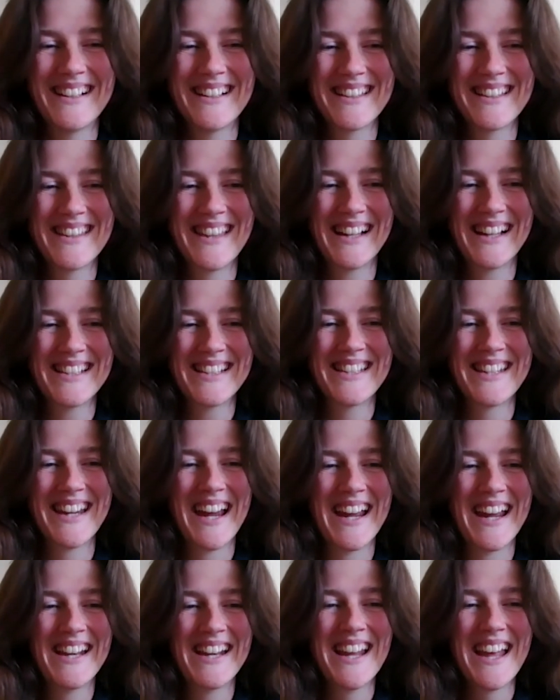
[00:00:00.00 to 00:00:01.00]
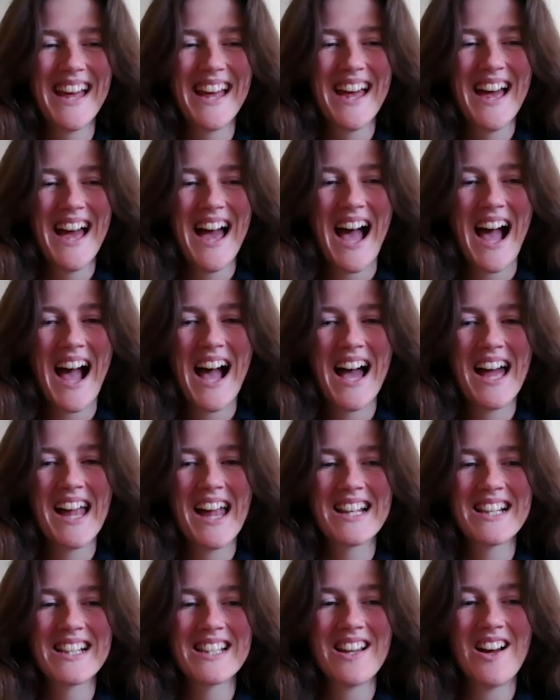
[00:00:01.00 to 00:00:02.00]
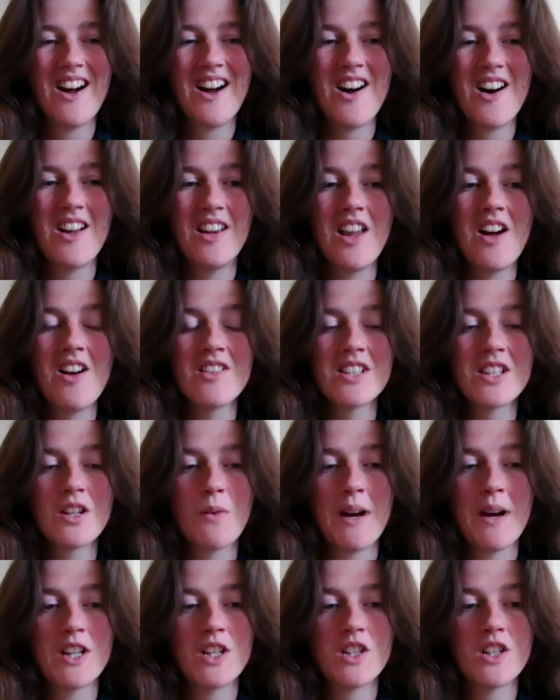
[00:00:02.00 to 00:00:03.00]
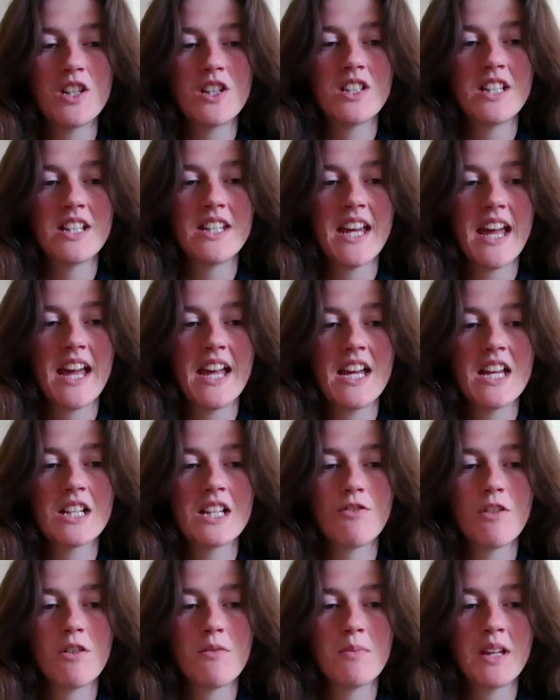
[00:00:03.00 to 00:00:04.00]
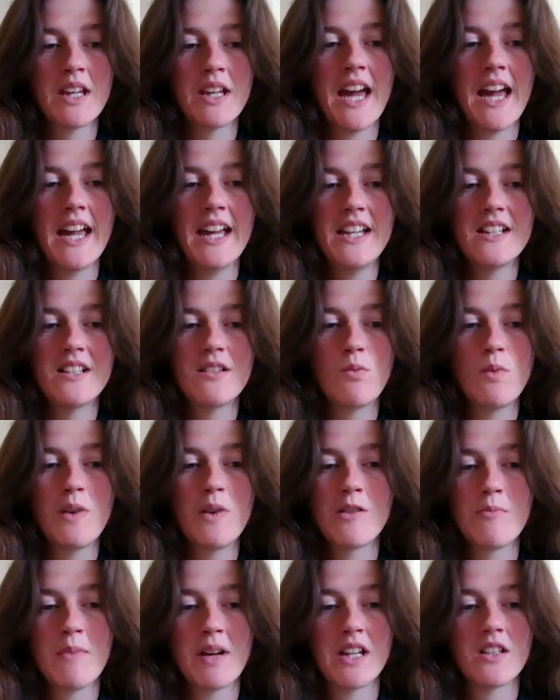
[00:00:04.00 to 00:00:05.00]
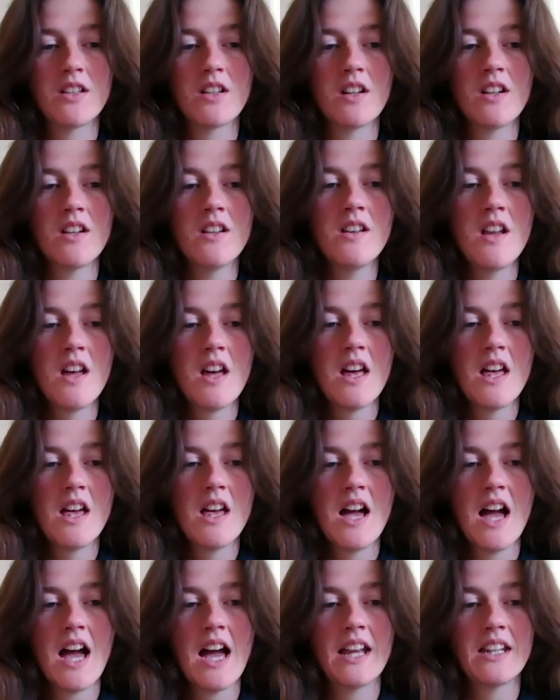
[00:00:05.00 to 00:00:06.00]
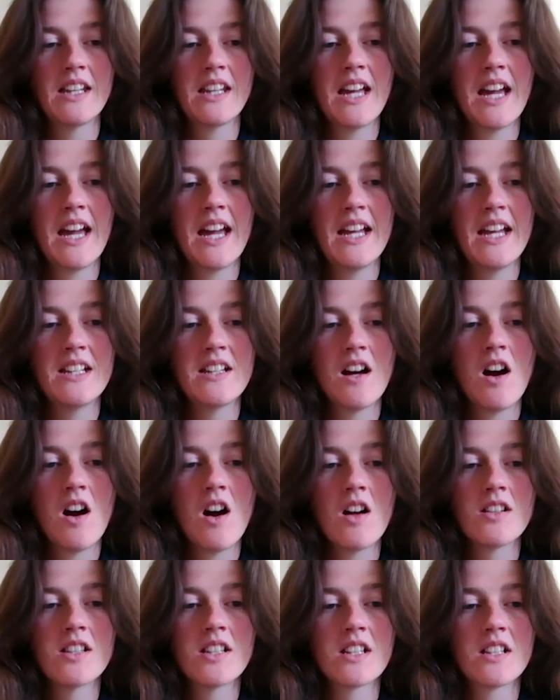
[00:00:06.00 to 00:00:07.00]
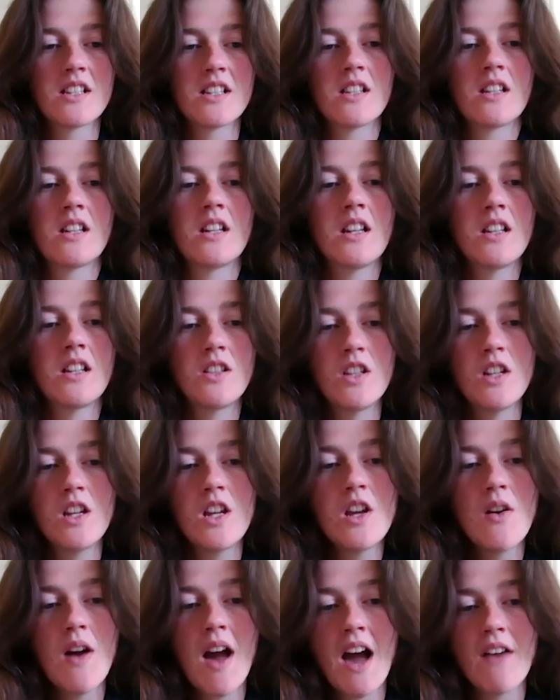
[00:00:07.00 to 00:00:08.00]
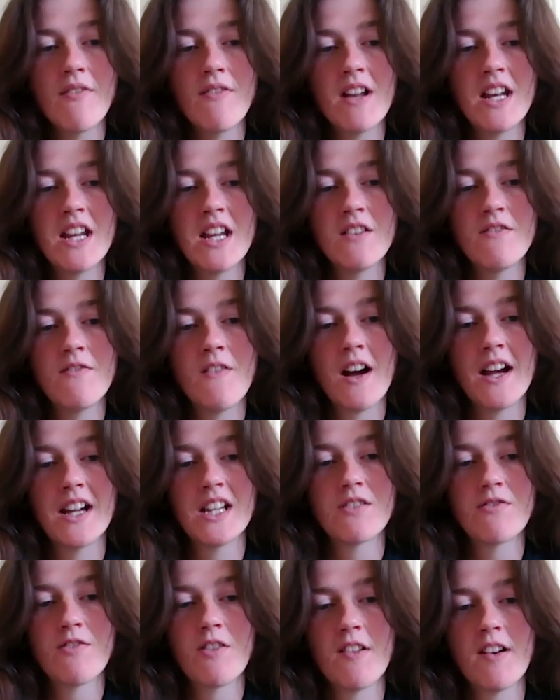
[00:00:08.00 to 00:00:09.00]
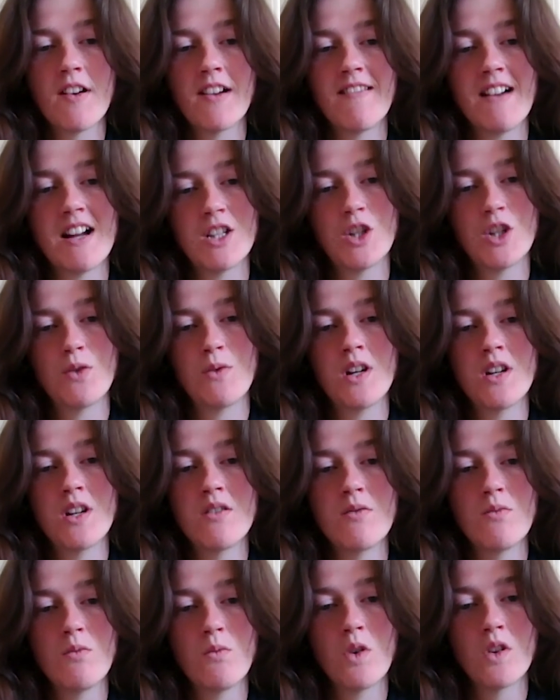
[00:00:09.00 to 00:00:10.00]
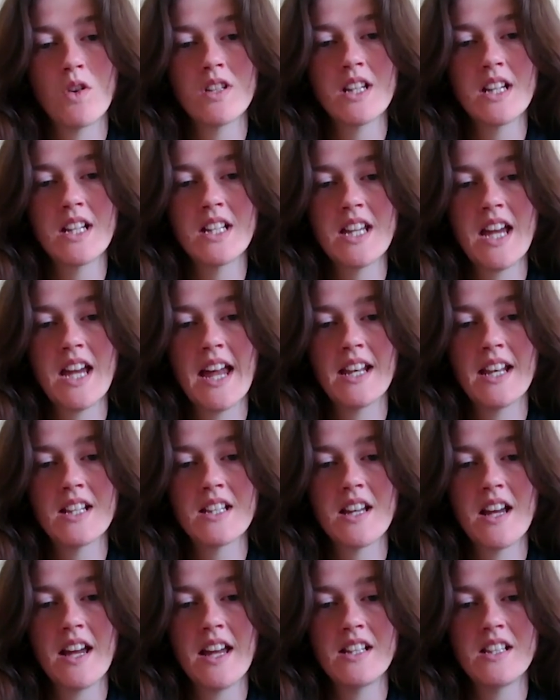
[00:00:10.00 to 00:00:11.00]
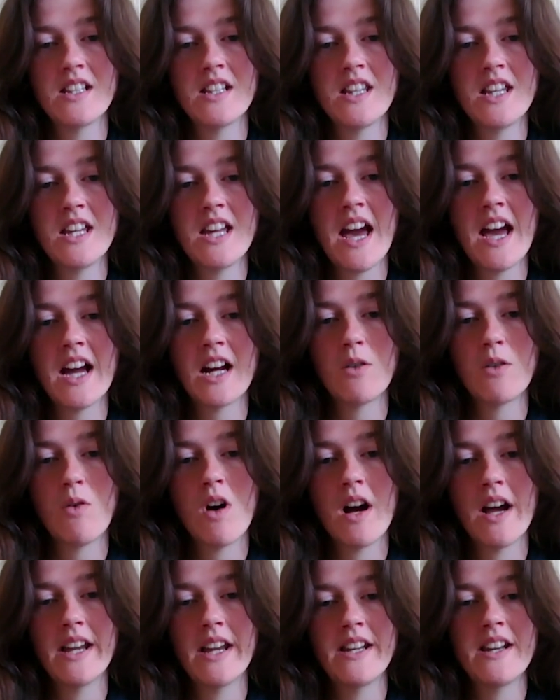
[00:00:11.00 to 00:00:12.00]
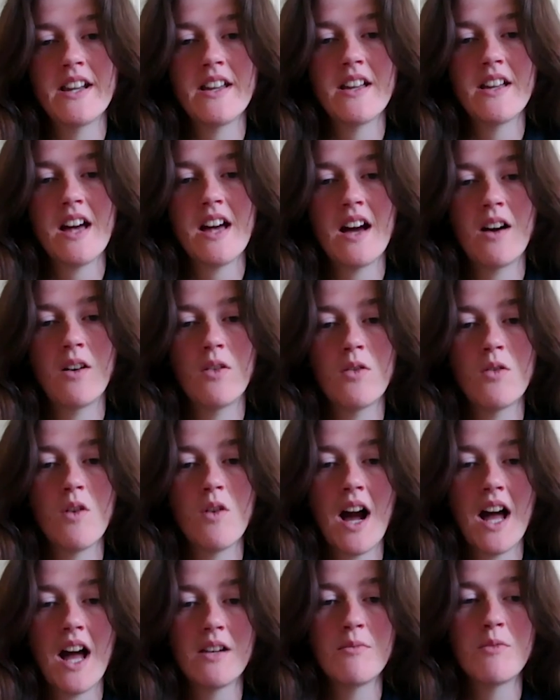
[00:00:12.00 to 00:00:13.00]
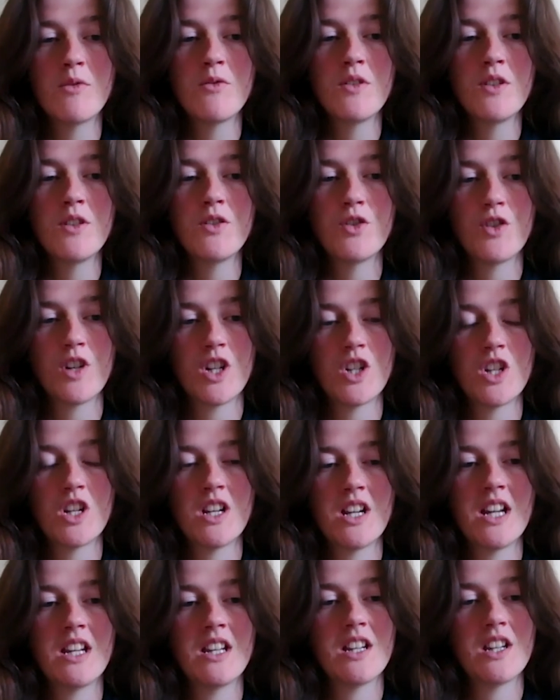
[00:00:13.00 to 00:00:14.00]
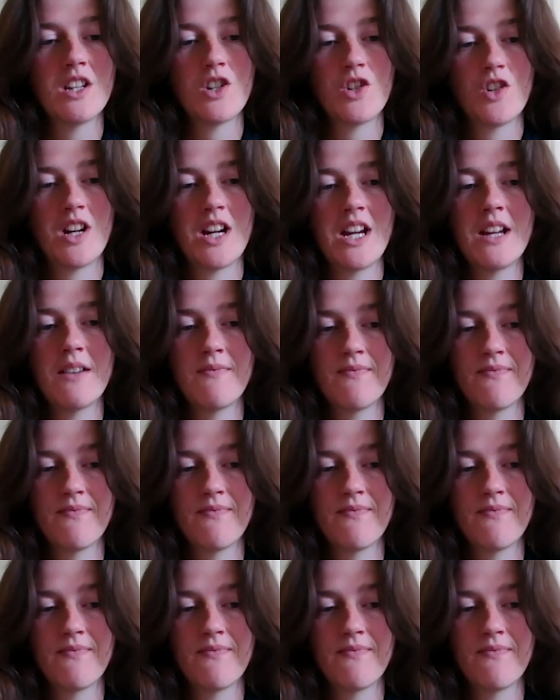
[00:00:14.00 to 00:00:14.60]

Thanks, Jane. And our last question today is from Kate Wilmington. And Kate asks, do you have any advice for a graduate wanting to enter into the equine or animal nutrition industry?